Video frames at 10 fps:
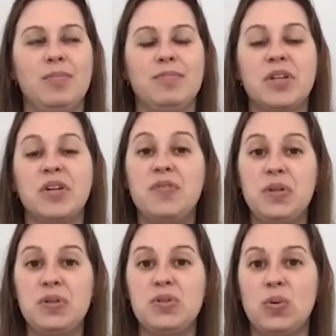
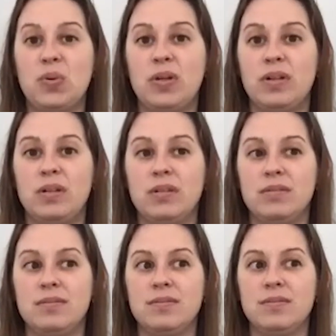confused or
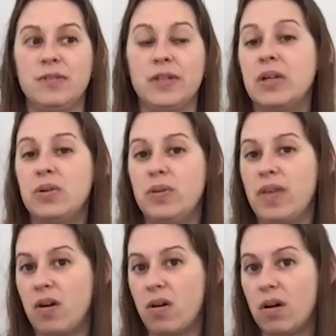forget who
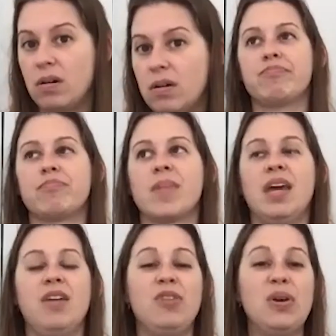they are.
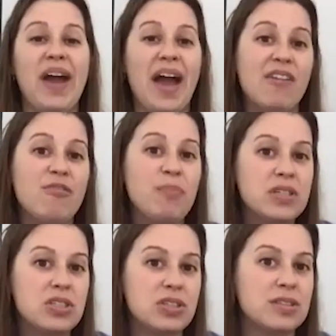If you have
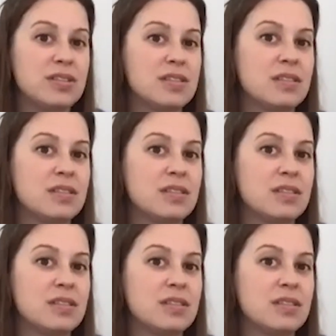pictures